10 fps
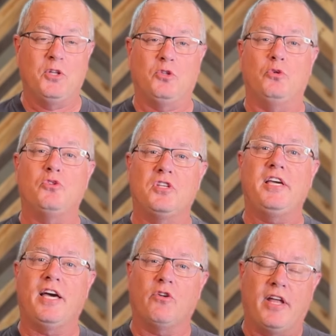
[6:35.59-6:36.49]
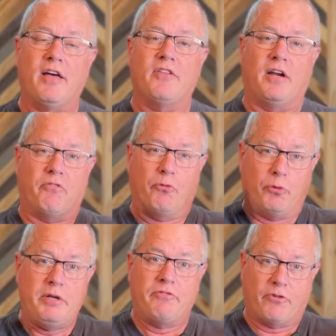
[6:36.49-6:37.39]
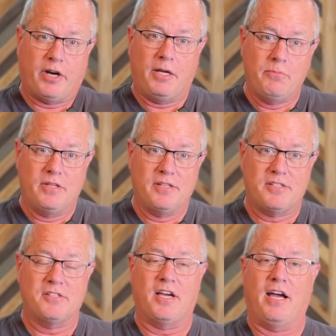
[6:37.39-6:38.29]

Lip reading: Do you see how now that I've reframed this,